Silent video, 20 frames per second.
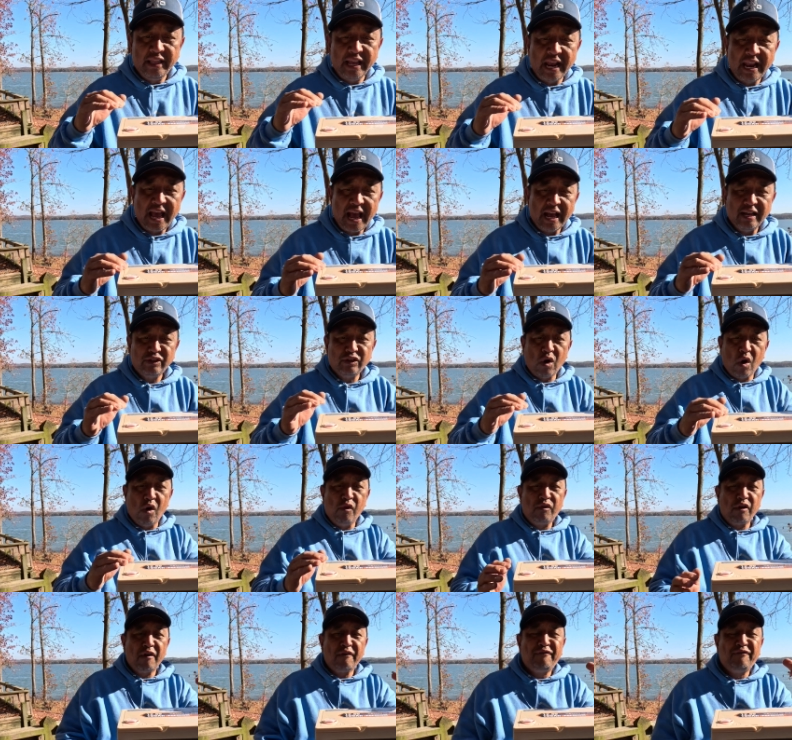that has
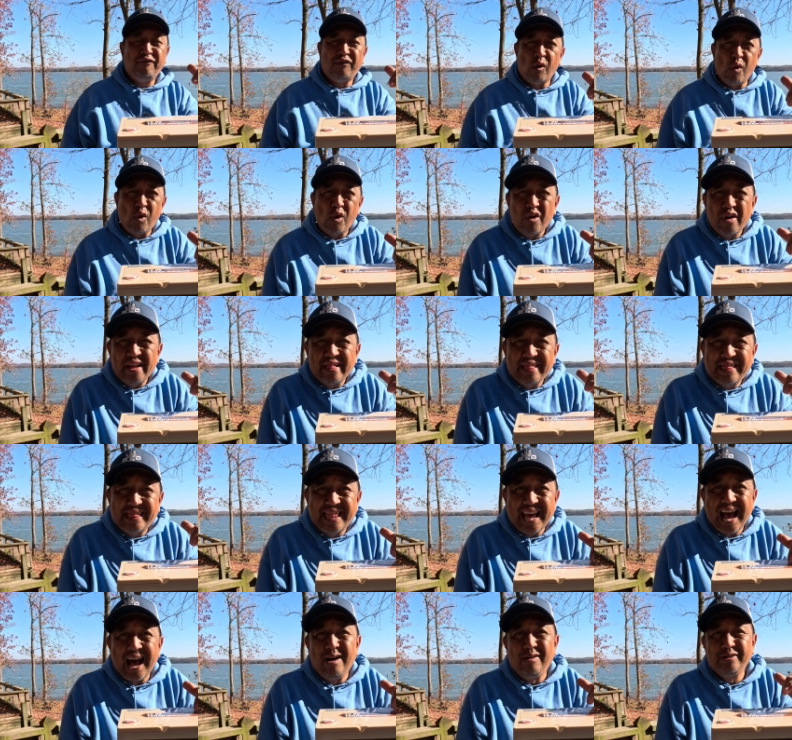over
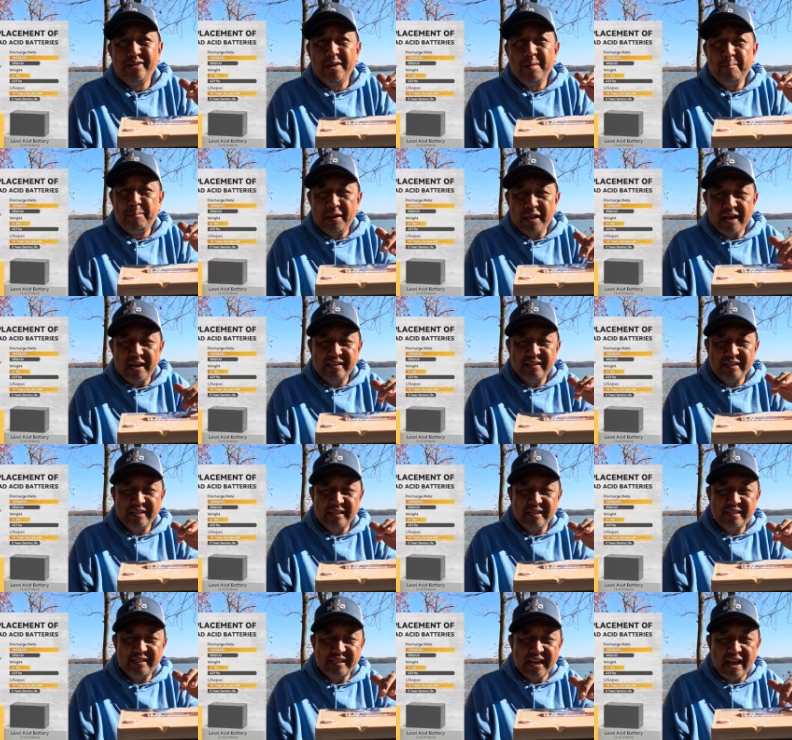4,000
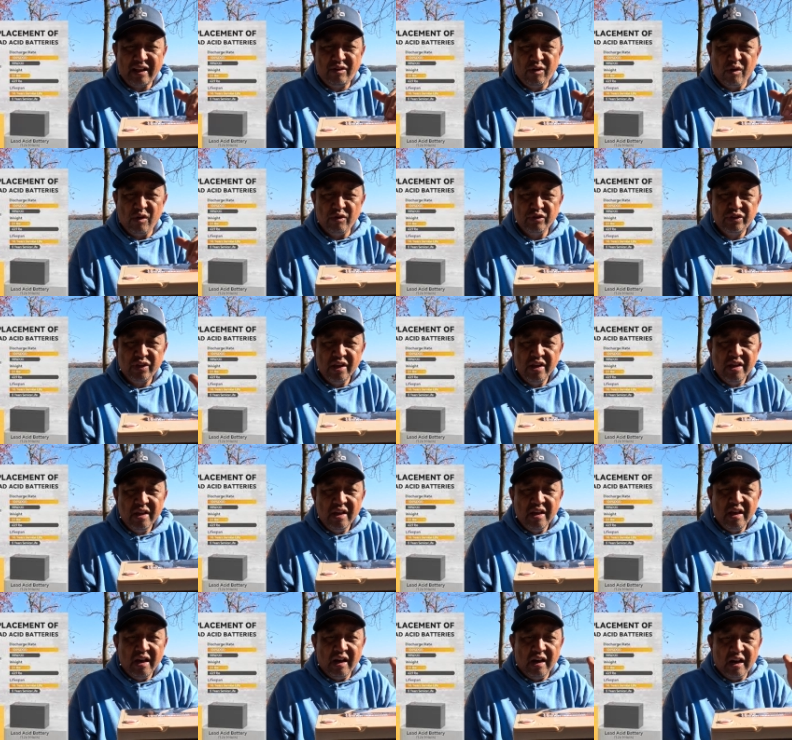plus cycles
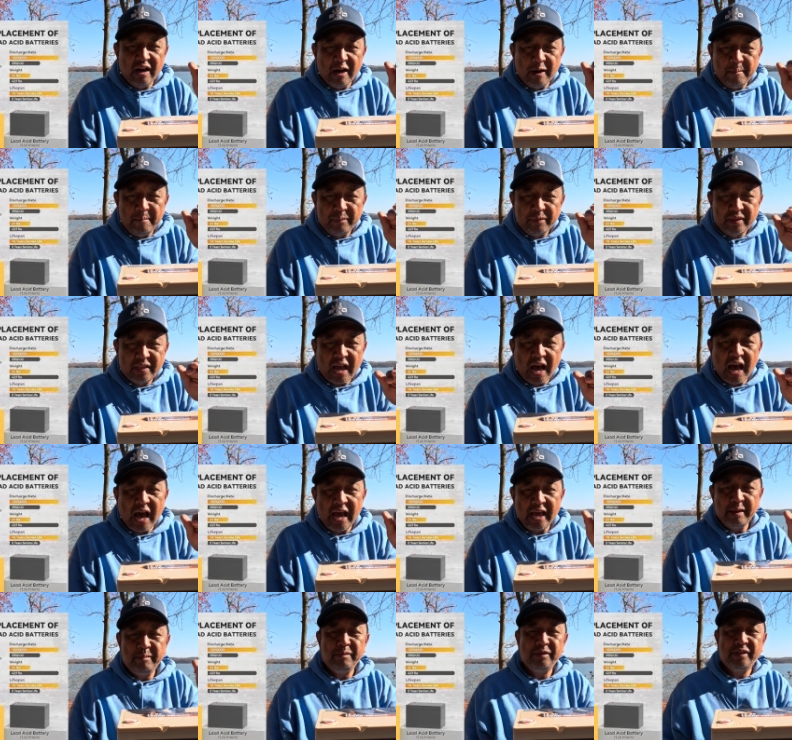
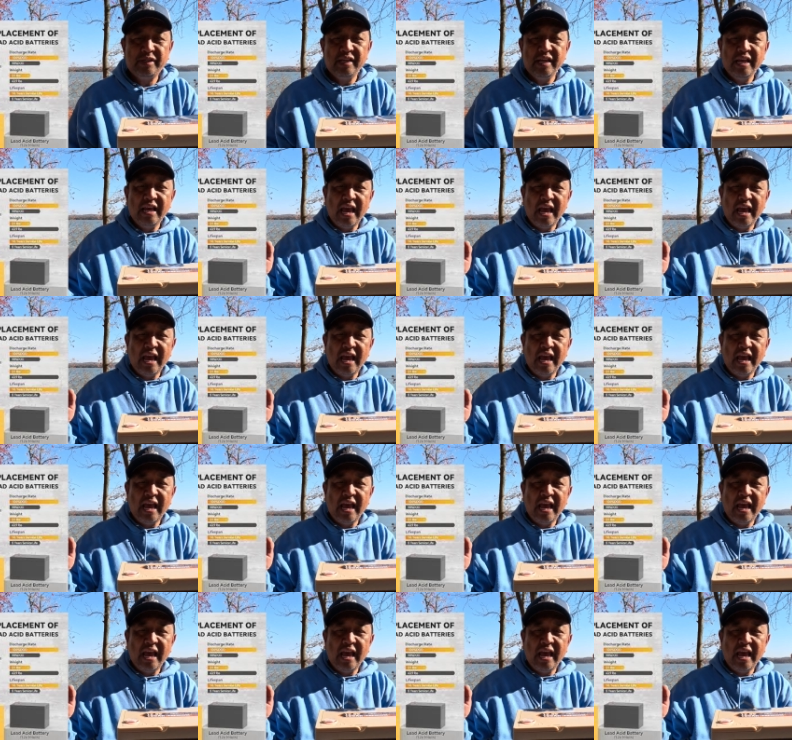times